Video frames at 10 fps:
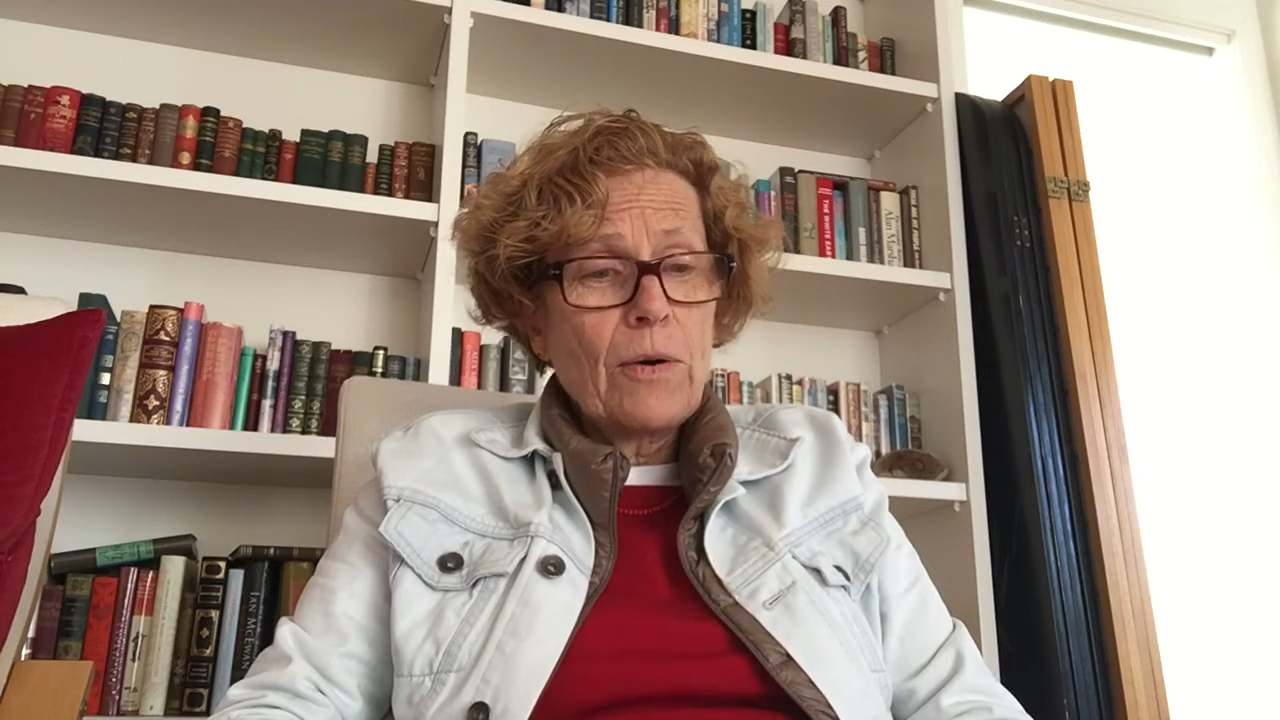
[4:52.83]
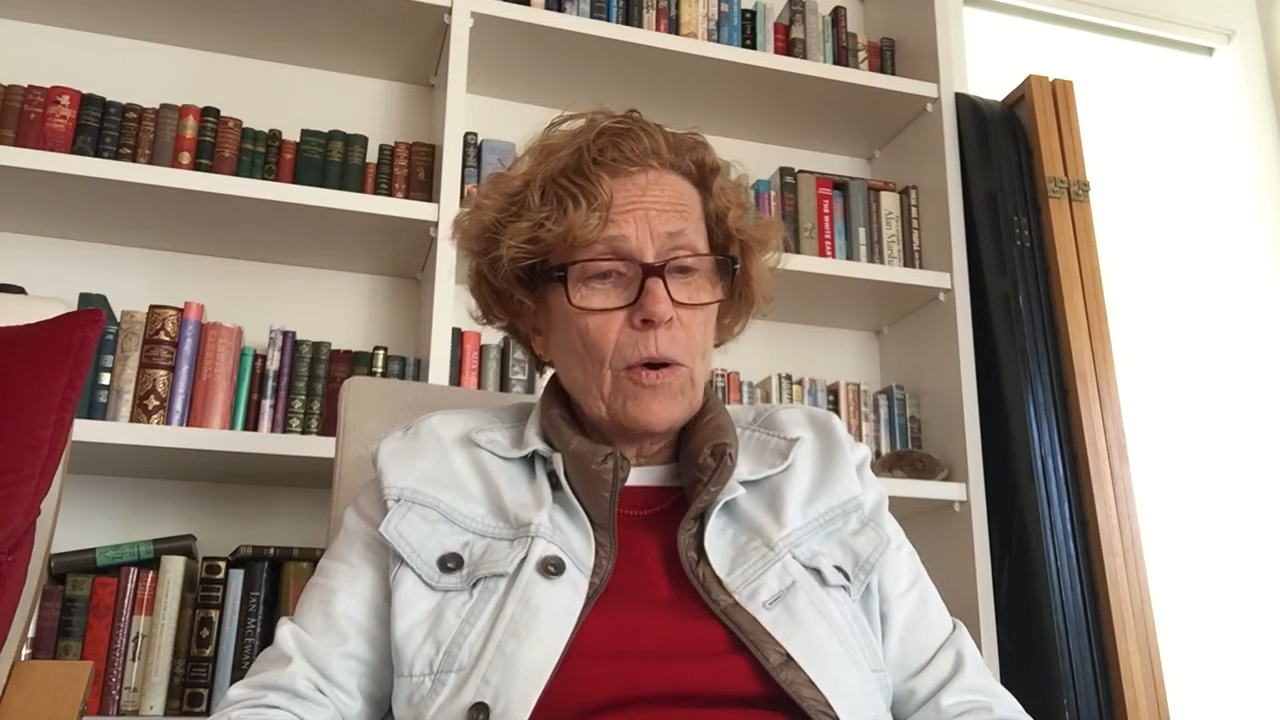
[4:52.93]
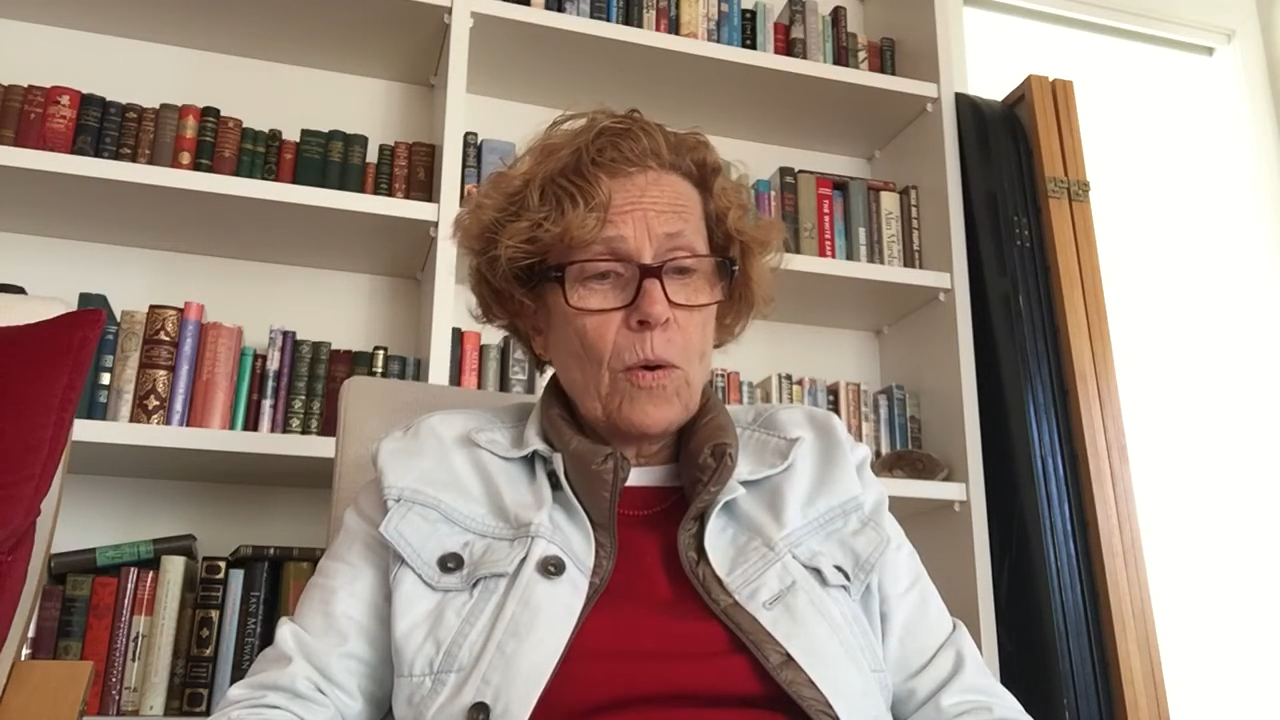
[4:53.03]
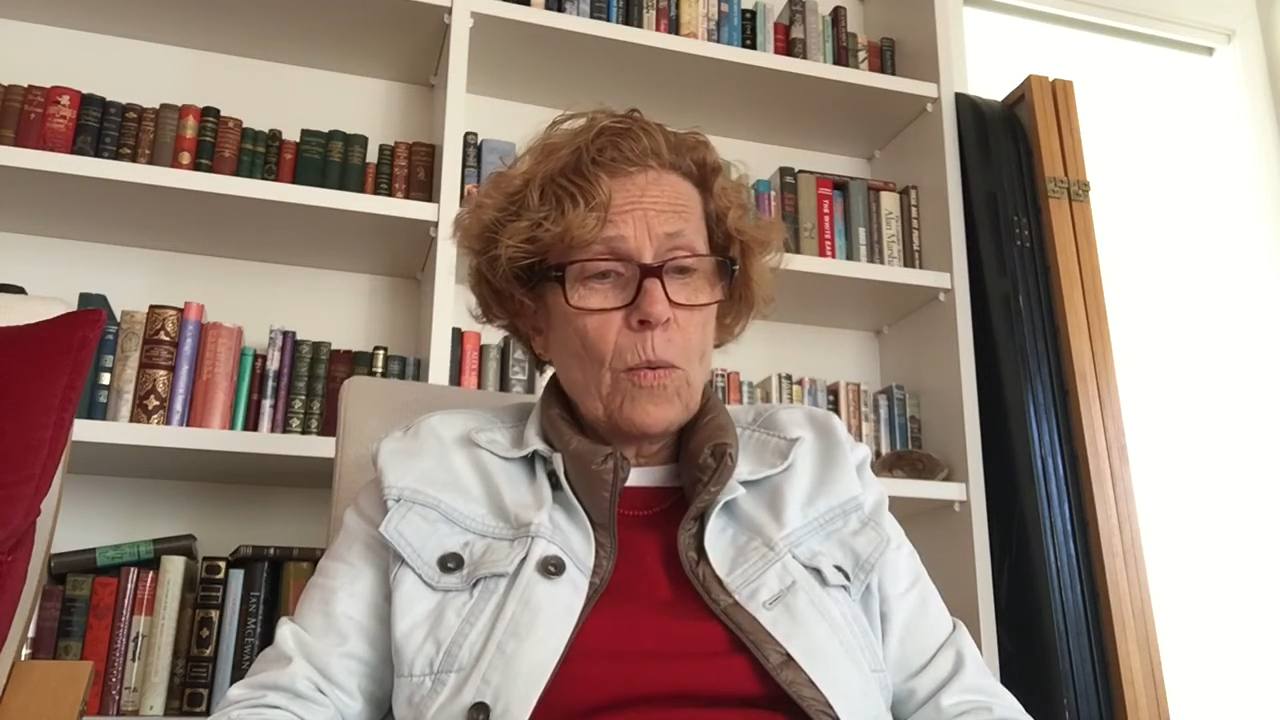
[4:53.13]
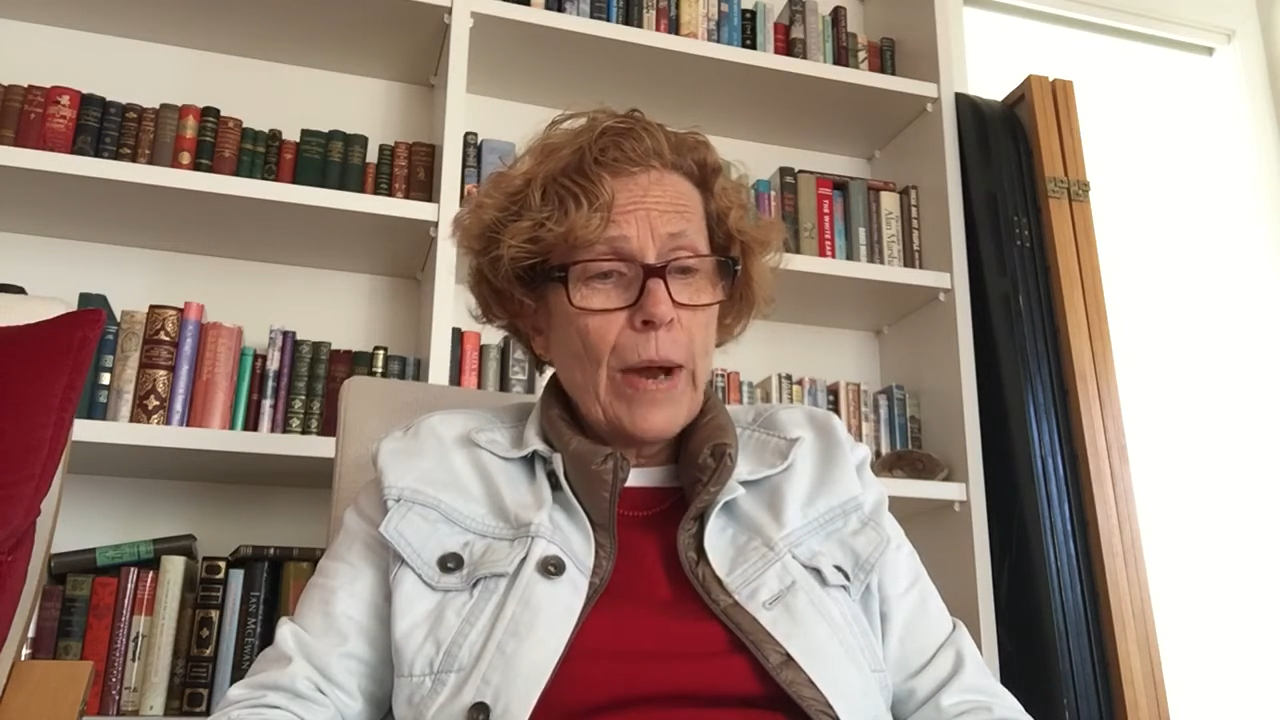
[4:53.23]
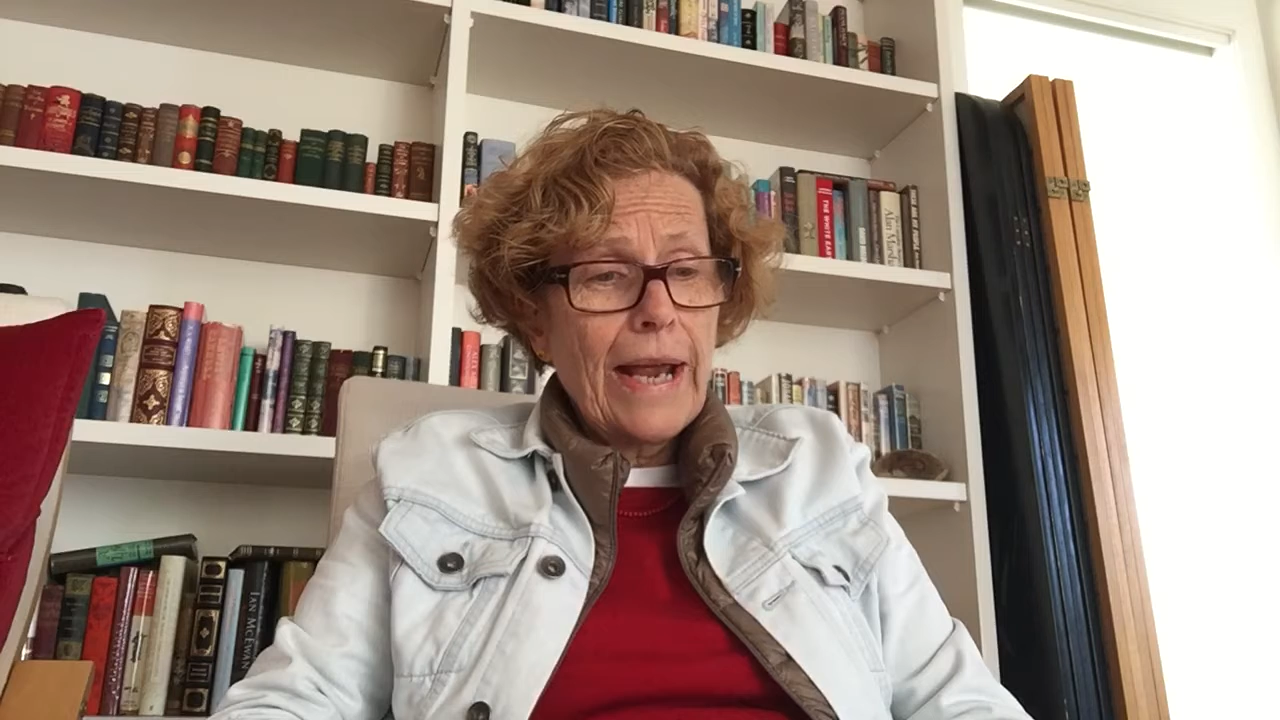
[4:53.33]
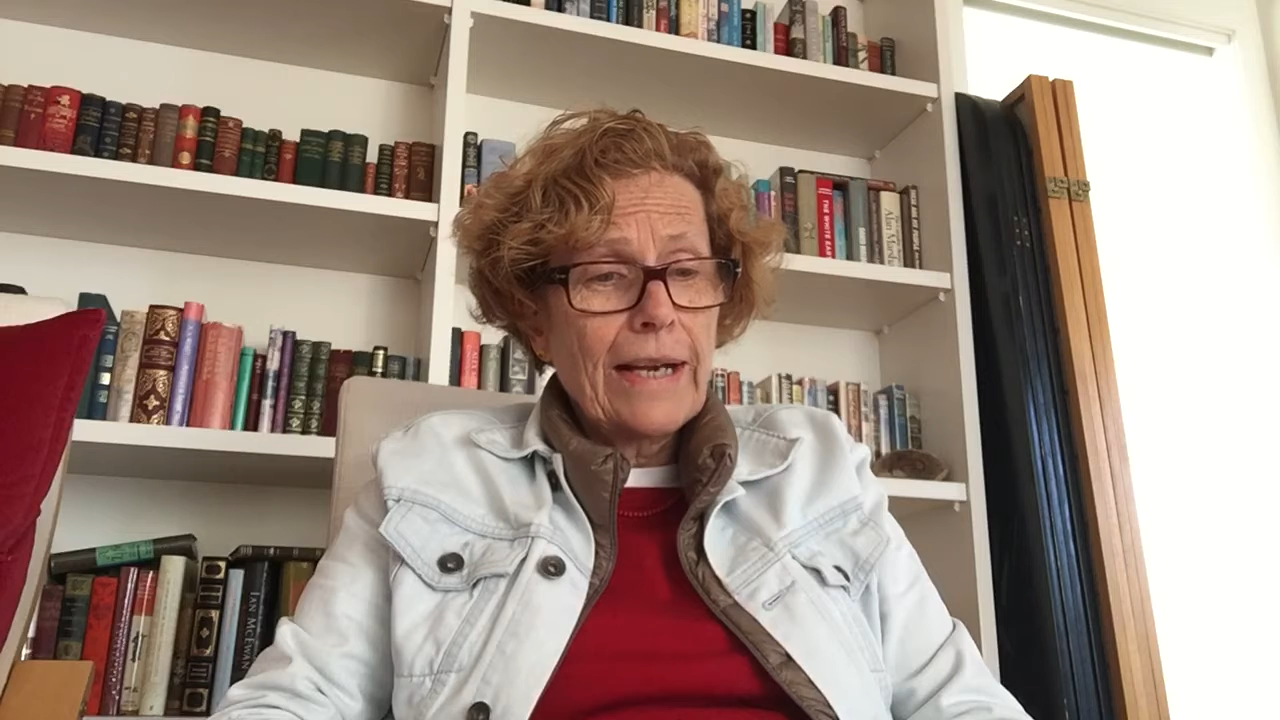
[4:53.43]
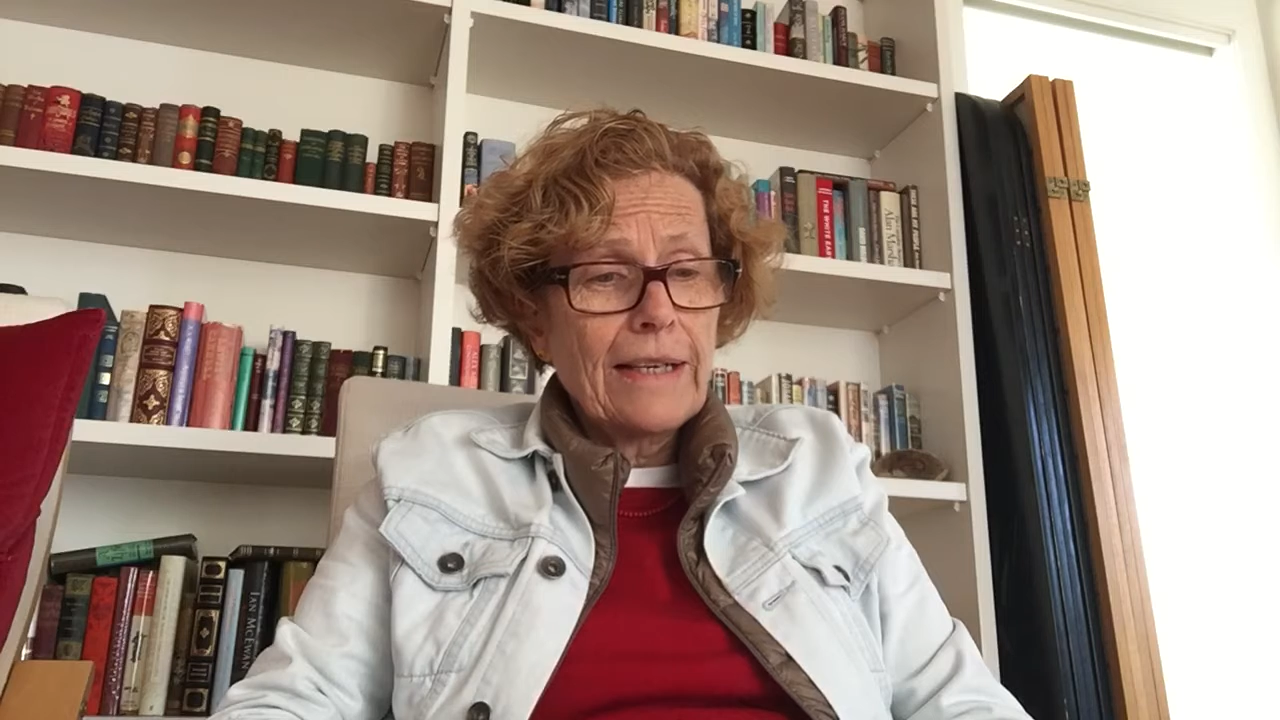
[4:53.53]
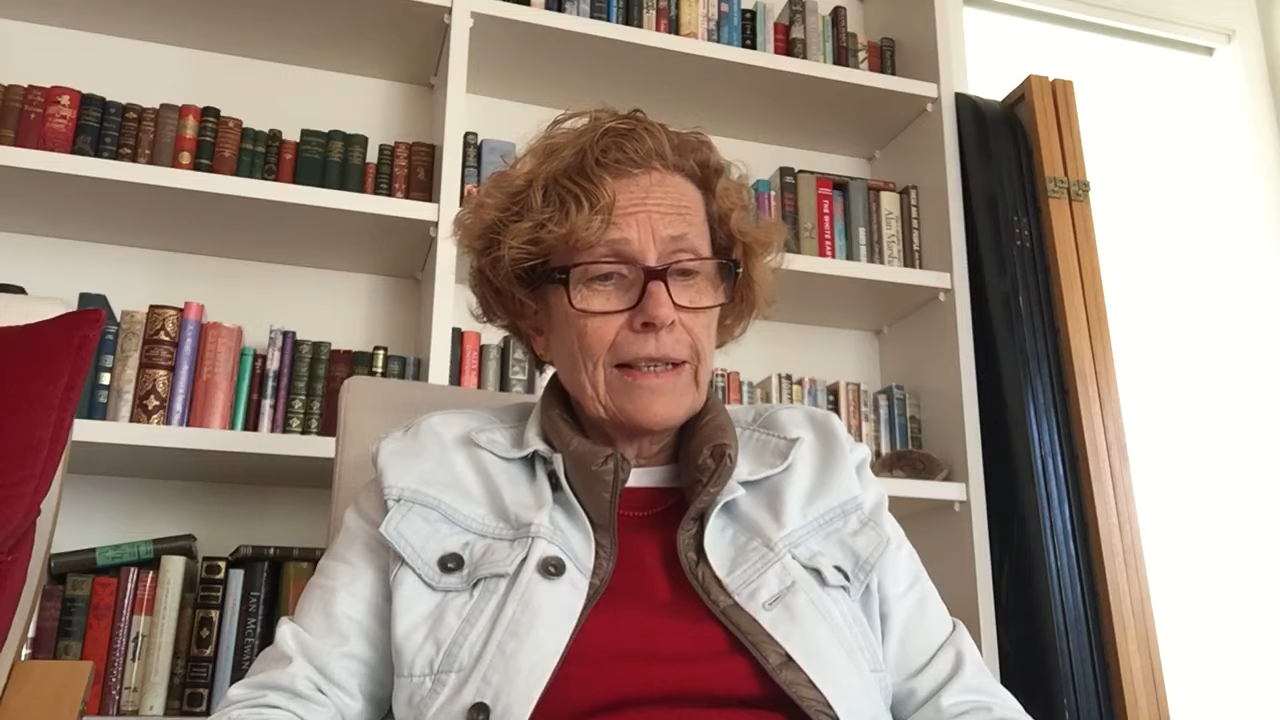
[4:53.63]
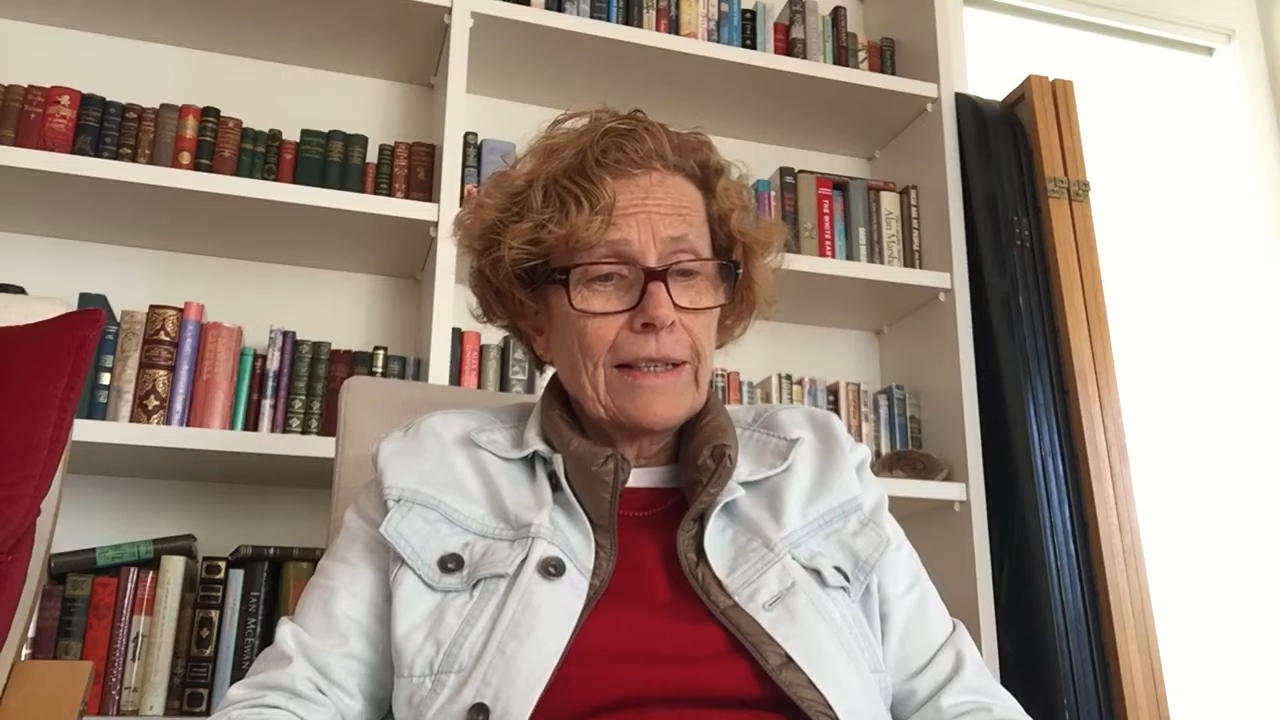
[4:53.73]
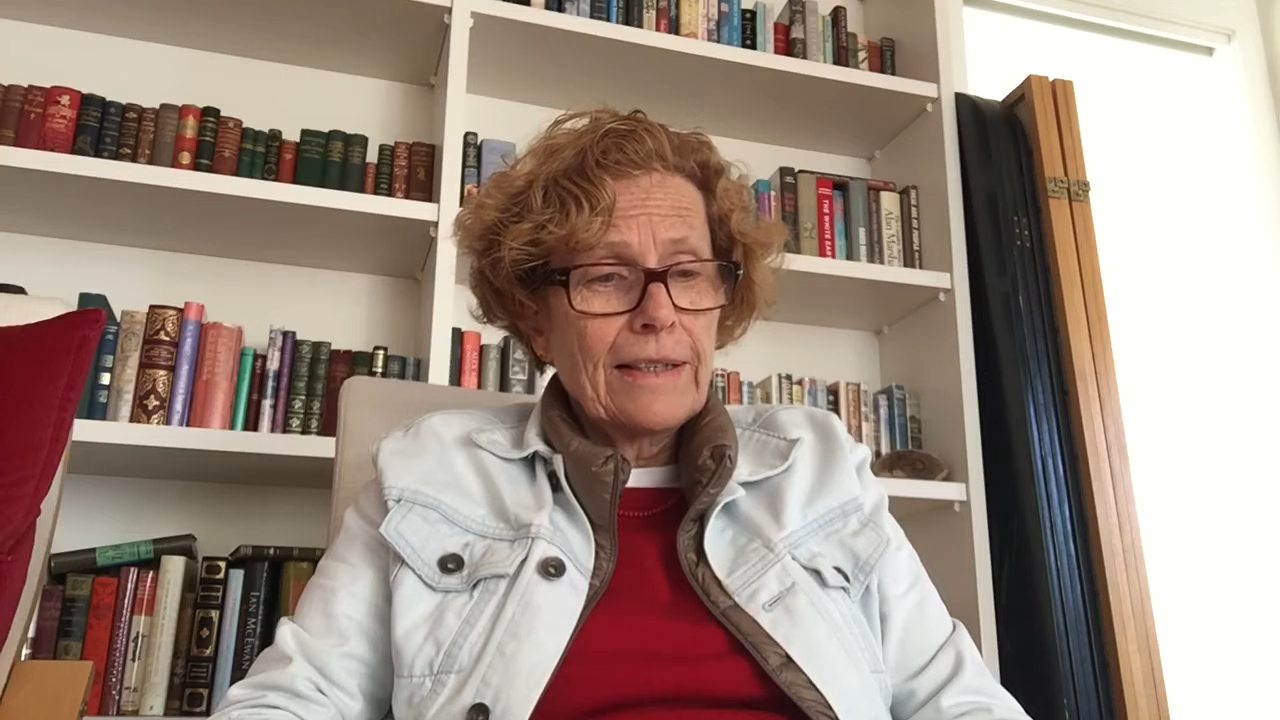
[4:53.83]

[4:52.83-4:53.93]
or when.